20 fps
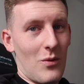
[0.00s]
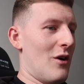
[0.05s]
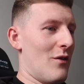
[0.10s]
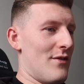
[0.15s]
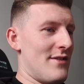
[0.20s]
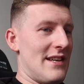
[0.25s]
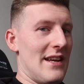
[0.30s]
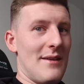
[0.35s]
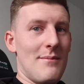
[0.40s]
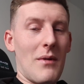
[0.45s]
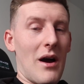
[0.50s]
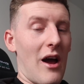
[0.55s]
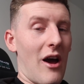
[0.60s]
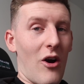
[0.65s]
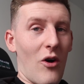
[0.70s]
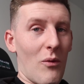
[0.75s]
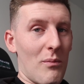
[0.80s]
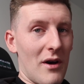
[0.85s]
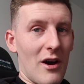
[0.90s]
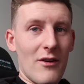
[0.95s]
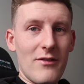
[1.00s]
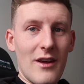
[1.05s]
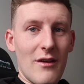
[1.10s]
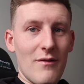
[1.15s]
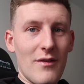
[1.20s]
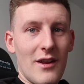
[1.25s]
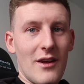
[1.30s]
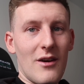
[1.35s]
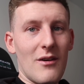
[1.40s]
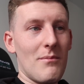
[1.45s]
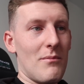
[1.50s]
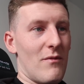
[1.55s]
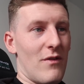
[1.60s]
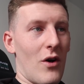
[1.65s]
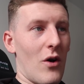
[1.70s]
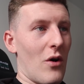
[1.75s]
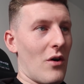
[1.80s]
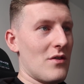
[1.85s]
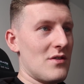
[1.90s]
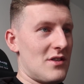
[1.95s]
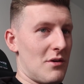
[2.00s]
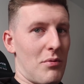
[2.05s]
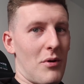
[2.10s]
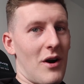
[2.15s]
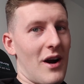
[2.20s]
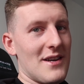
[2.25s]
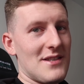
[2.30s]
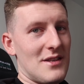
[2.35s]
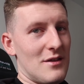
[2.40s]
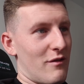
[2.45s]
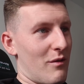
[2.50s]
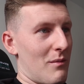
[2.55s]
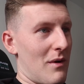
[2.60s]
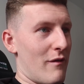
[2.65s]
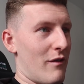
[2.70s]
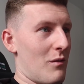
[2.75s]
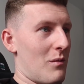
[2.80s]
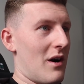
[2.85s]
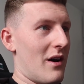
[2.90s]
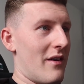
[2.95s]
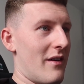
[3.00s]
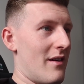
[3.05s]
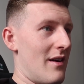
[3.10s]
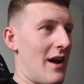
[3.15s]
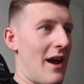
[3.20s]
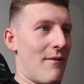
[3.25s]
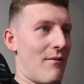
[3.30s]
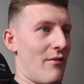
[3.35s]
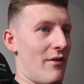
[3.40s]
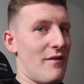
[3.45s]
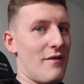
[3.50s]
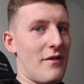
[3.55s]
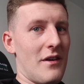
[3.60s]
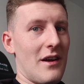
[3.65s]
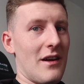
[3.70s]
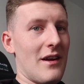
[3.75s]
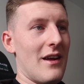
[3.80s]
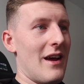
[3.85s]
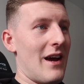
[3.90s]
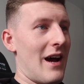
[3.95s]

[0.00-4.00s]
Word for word: Obviously, my whole birthday video, vlog, surprises from everyone, everything.